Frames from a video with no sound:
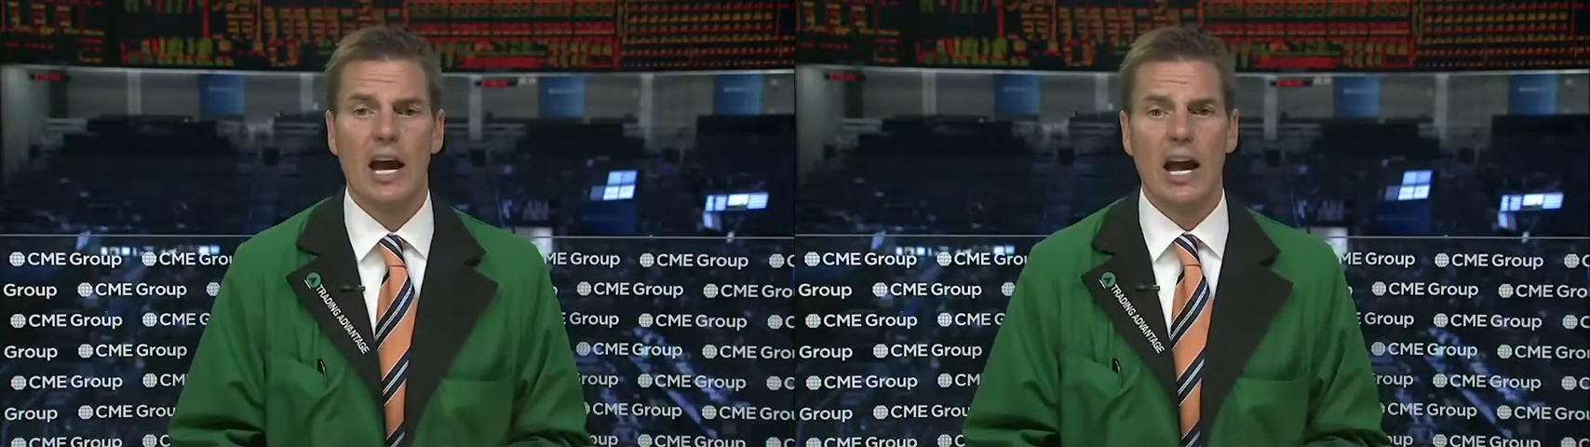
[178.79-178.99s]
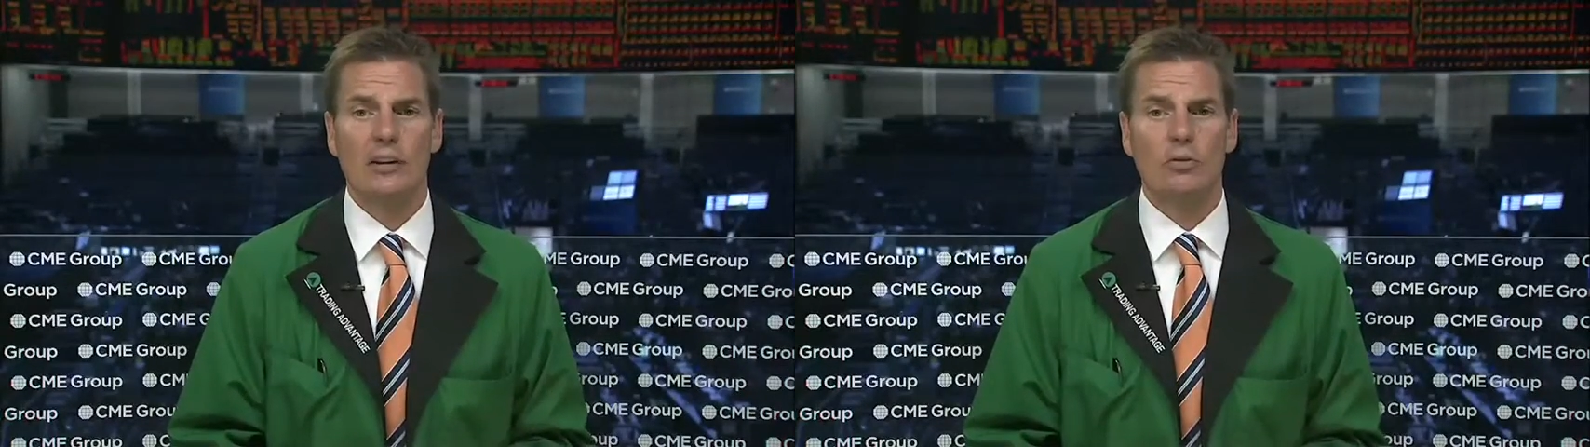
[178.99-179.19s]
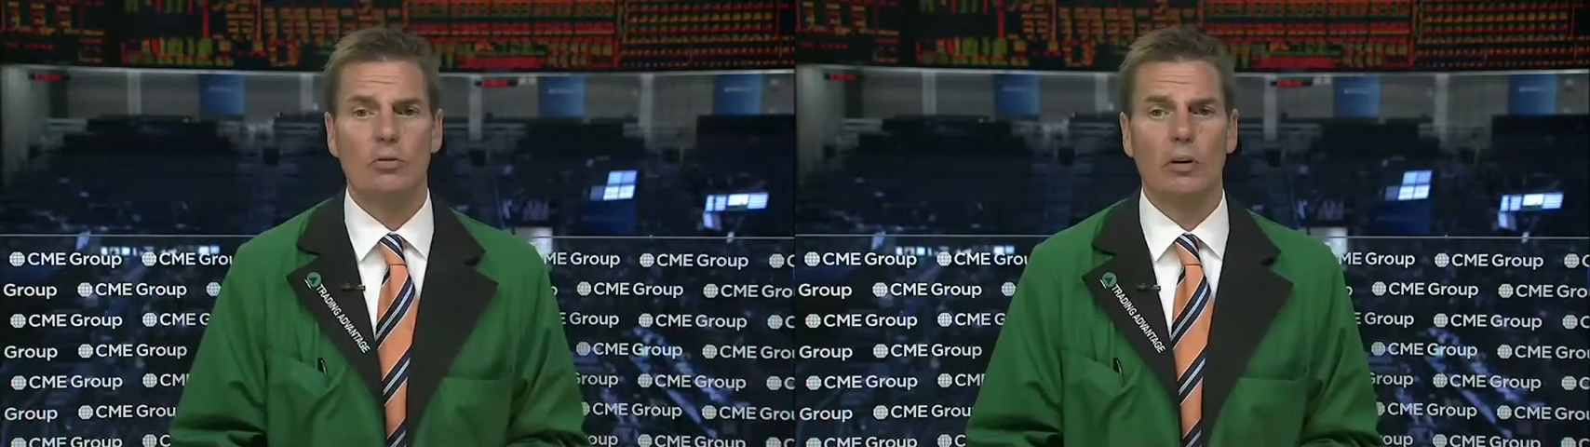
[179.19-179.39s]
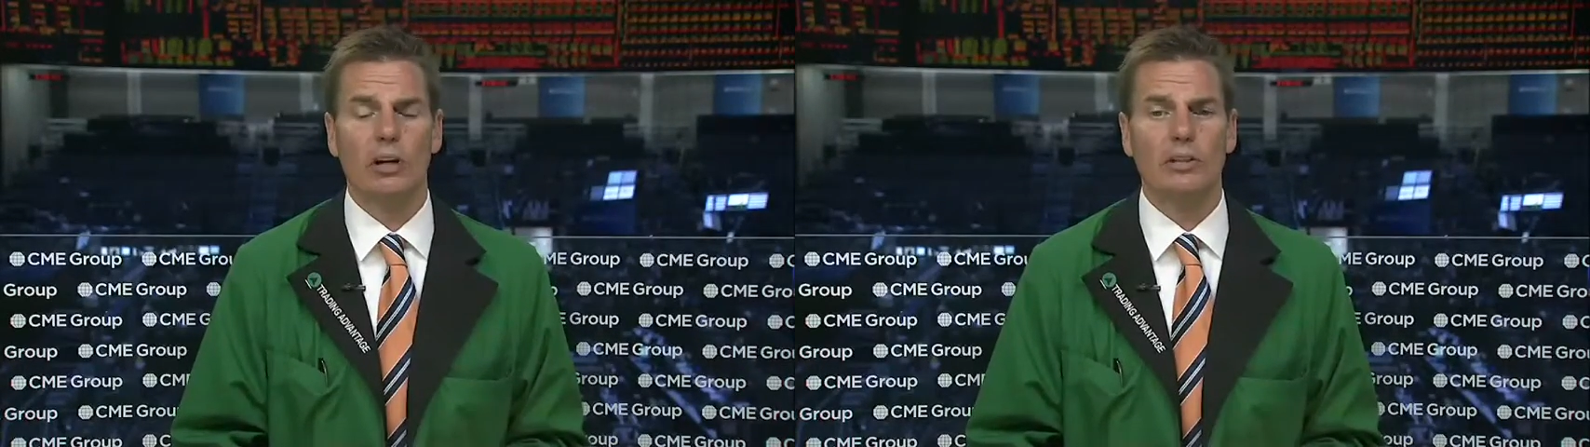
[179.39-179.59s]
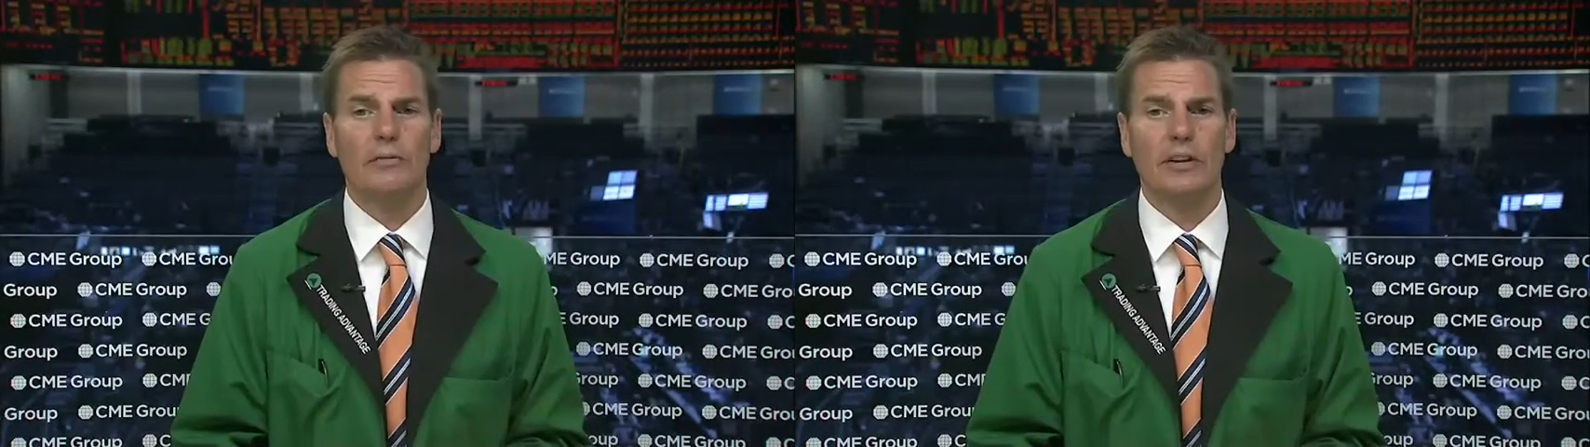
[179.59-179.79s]
And crude
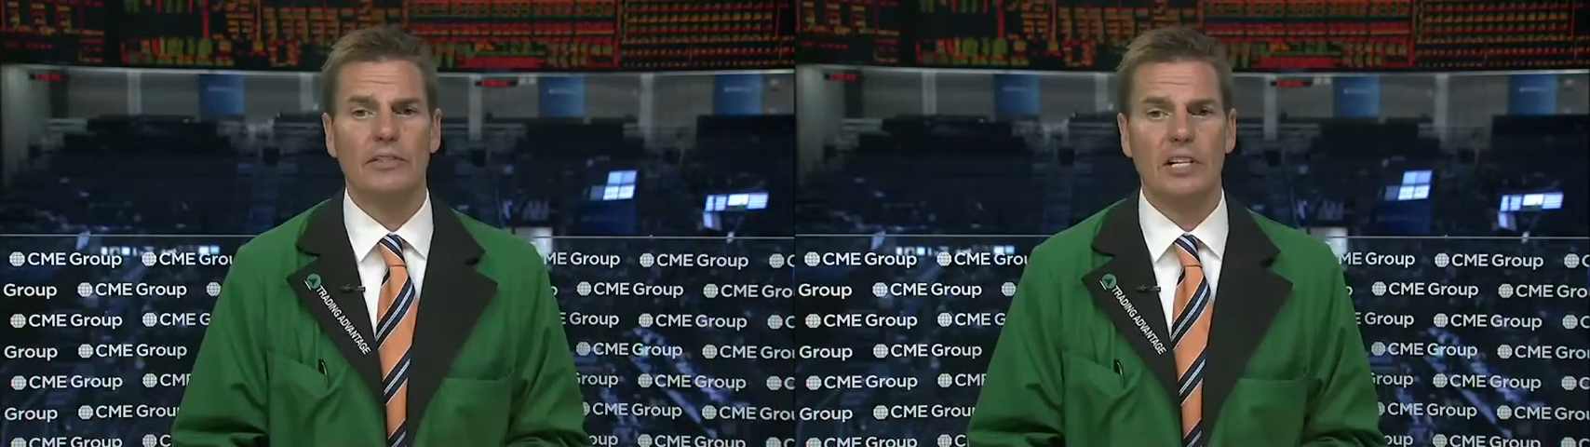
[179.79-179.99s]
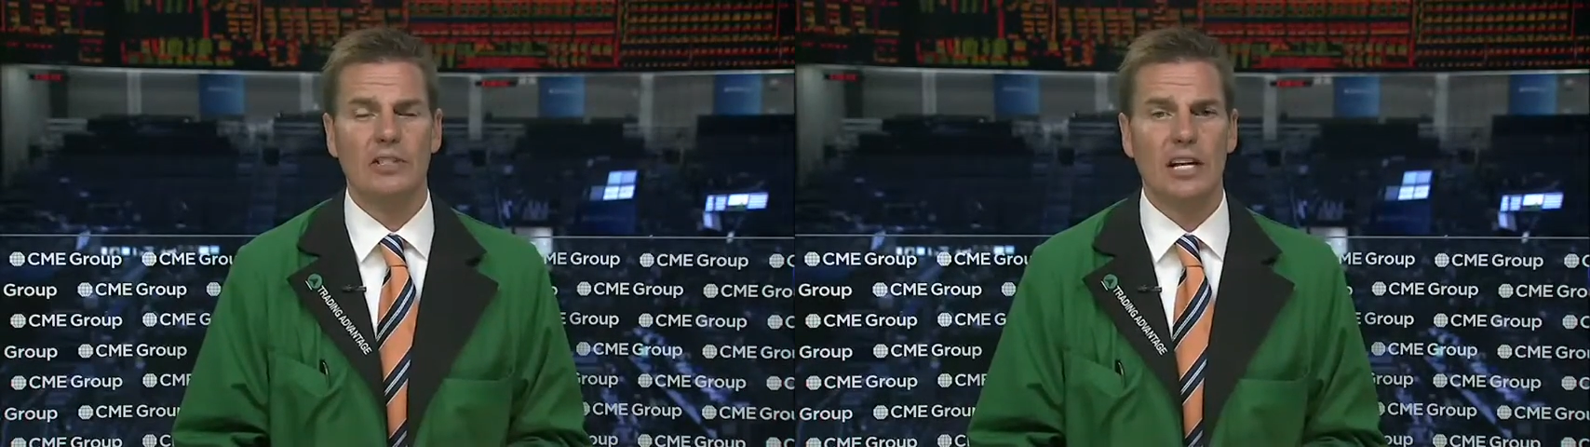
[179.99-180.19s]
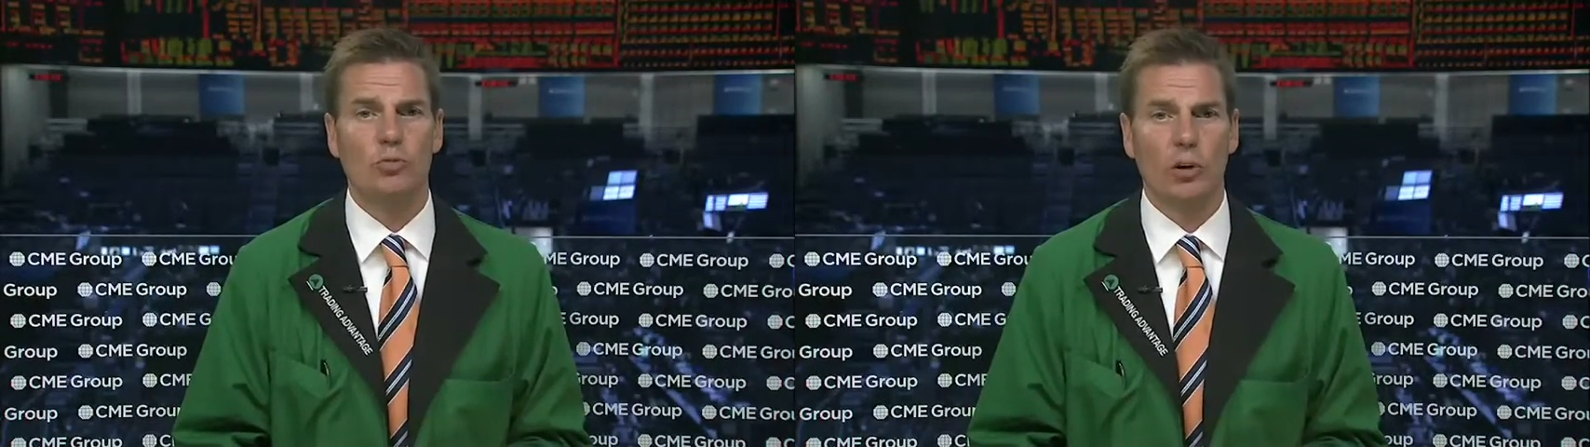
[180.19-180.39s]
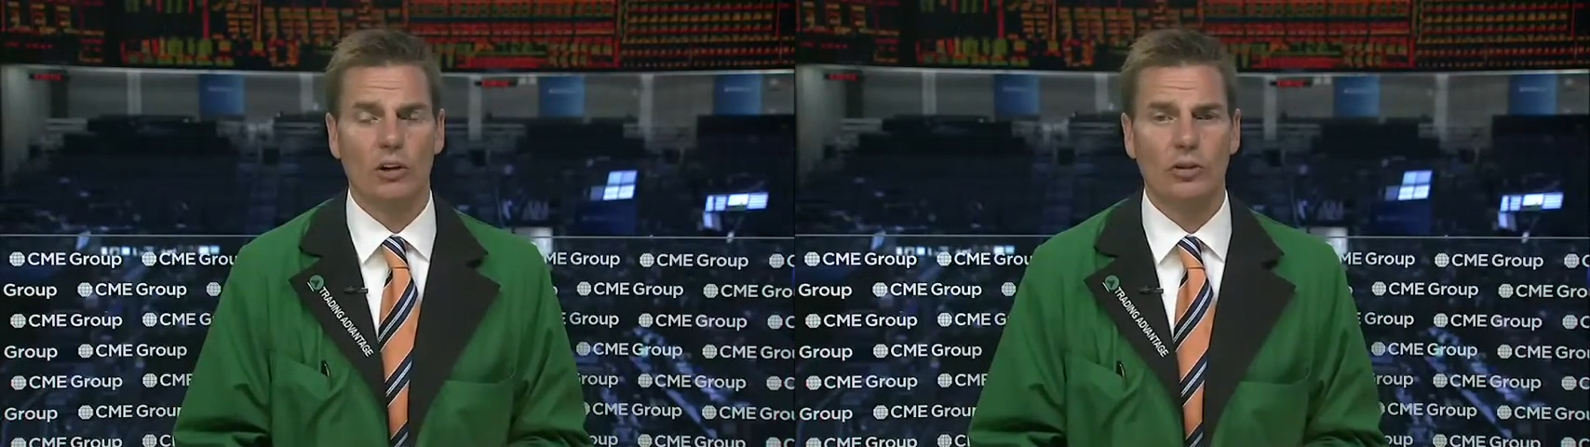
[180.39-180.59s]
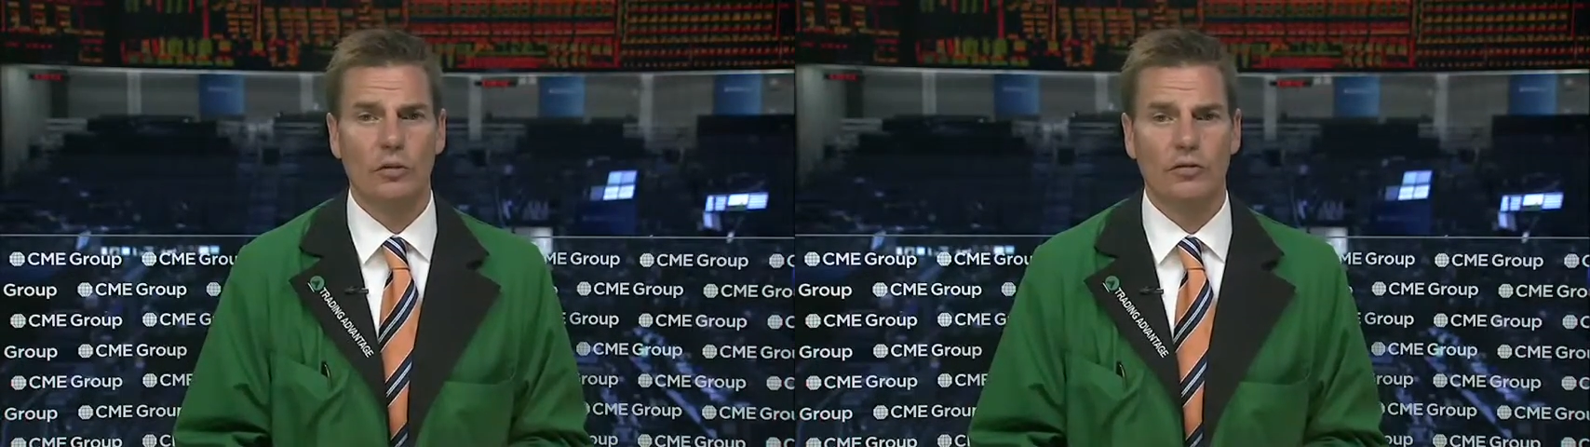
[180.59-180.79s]
oil's up 15 cents,
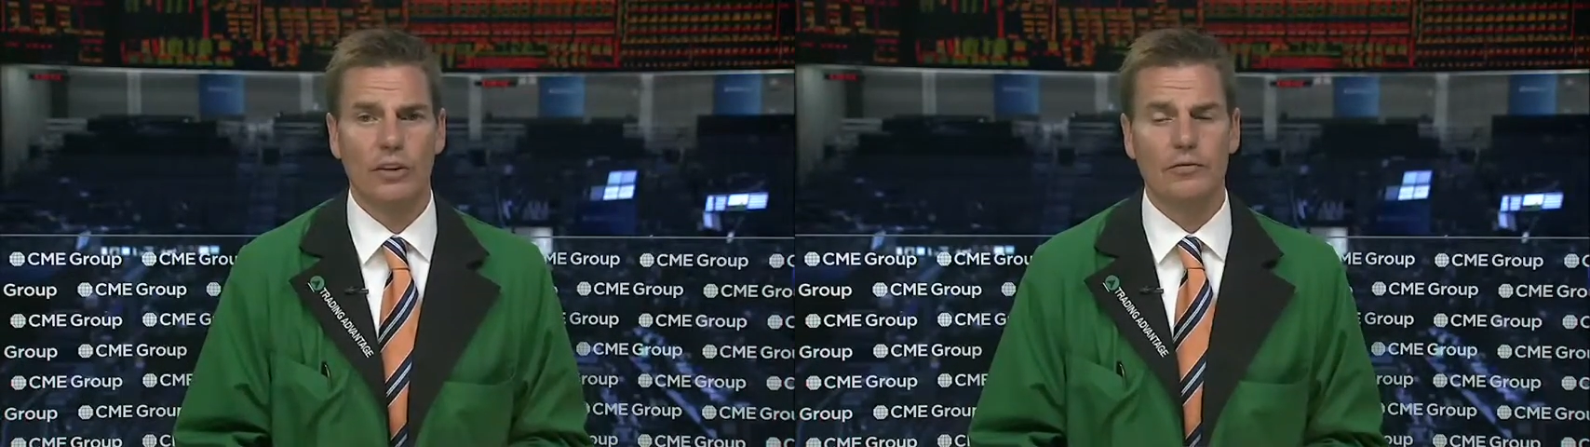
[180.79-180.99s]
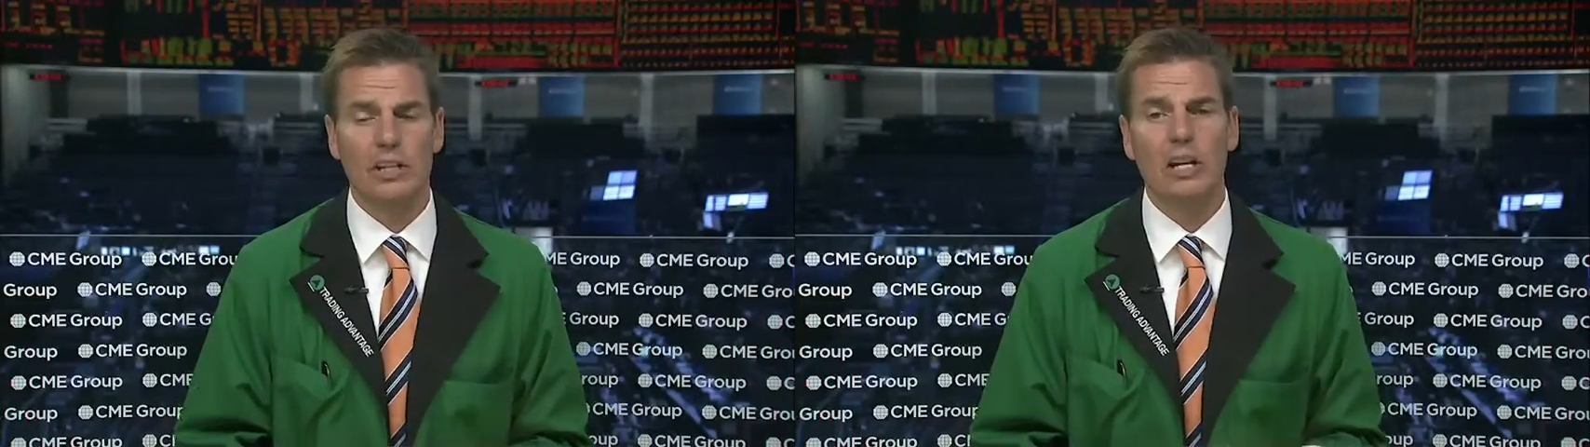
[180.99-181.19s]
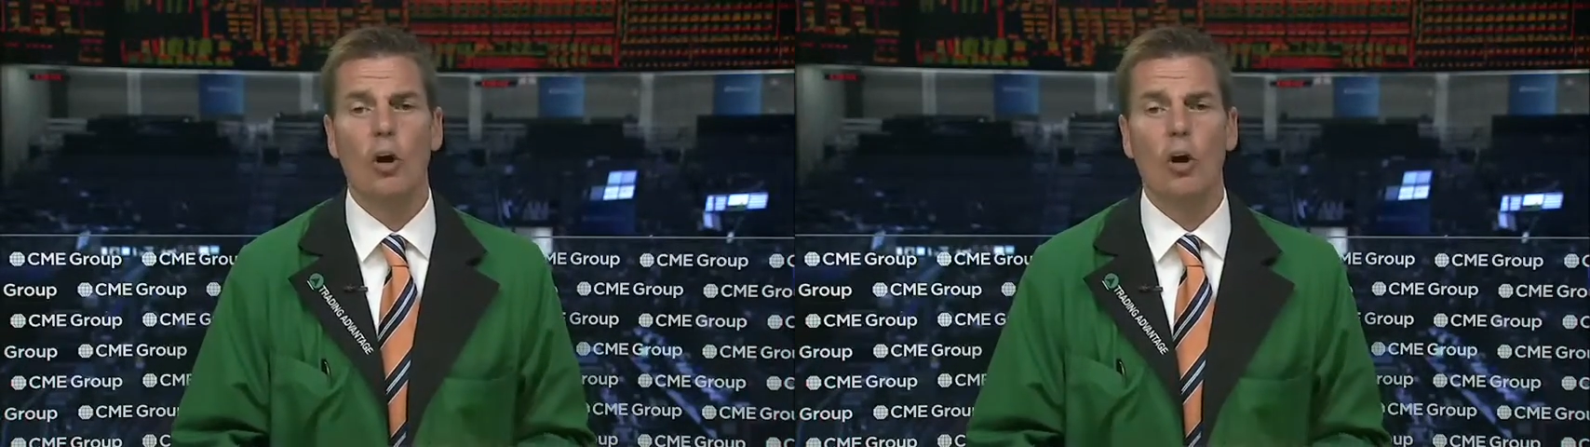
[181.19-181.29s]
102.50,